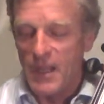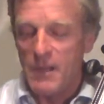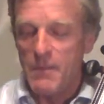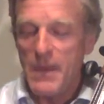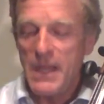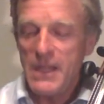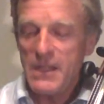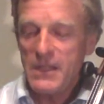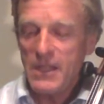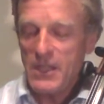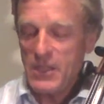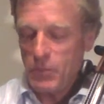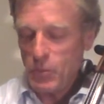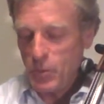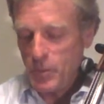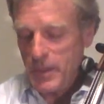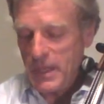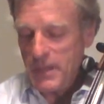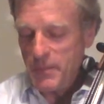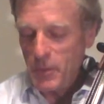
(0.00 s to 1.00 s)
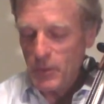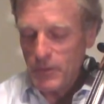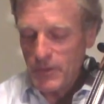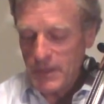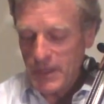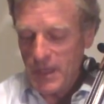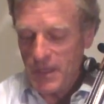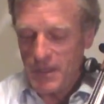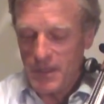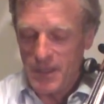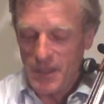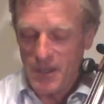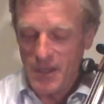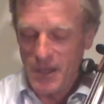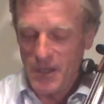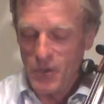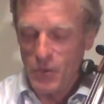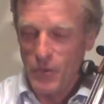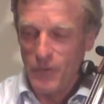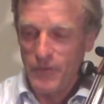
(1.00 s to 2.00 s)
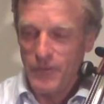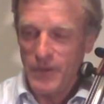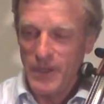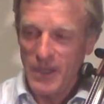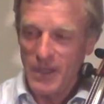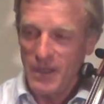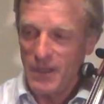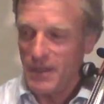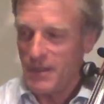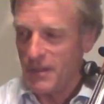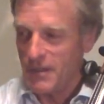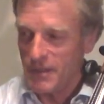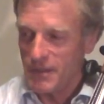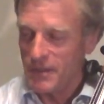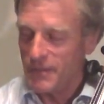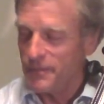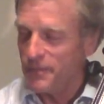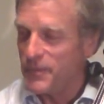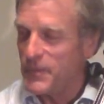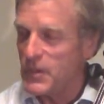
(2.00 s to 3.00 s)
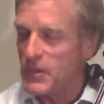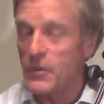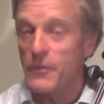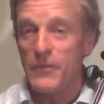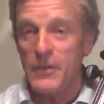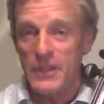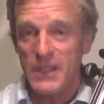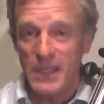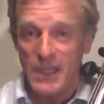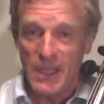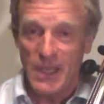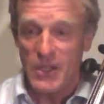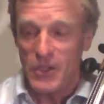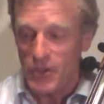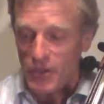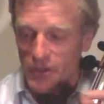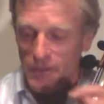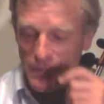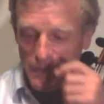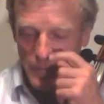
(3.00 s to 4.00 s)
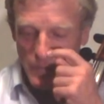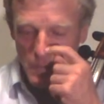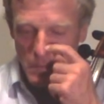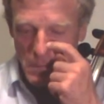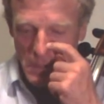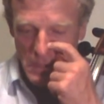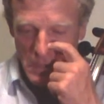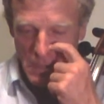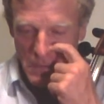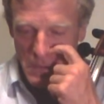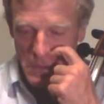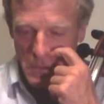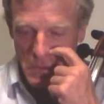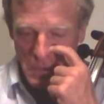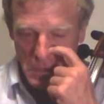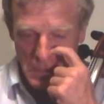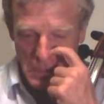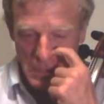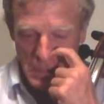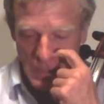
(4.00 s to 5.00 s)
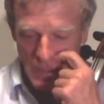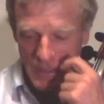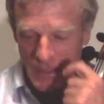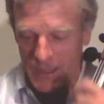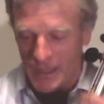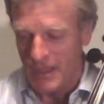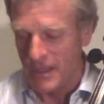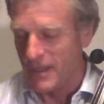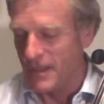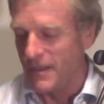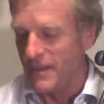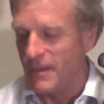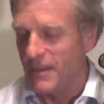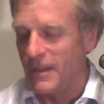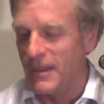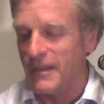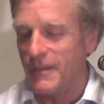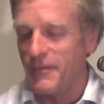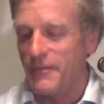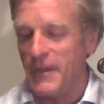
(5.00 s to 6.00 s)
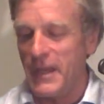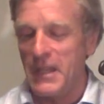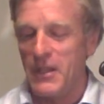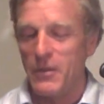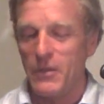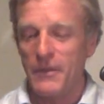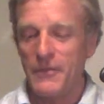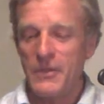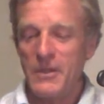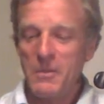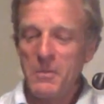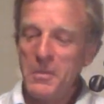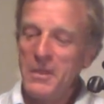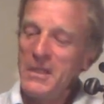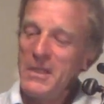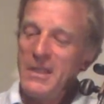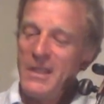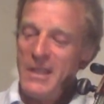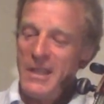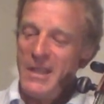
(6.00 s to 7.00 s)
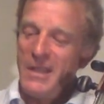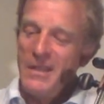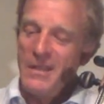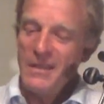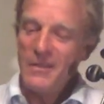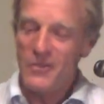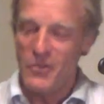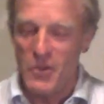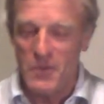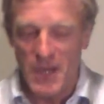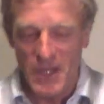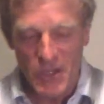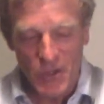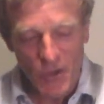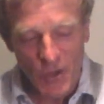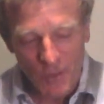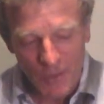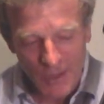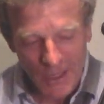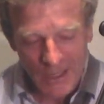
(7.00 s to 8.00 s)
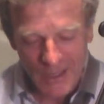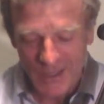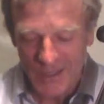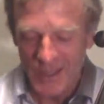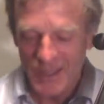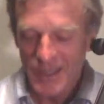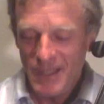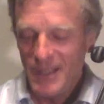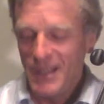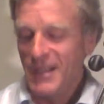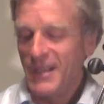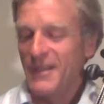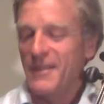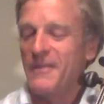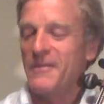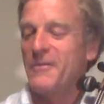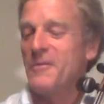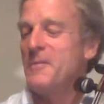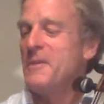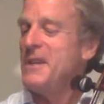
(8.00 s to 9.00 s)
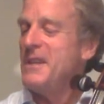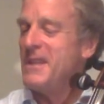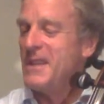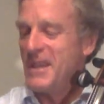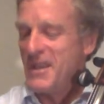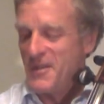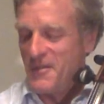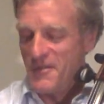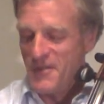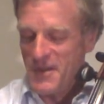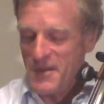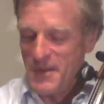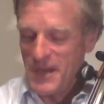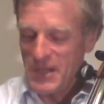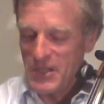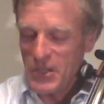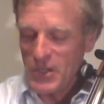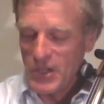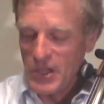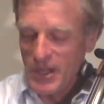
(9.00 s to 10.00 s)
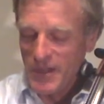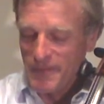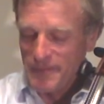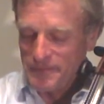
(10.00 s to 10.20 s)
Many sensible people seeing this kind of sophistication, but shall we call it failure of simplicity, too much complexity for me, thank you very much,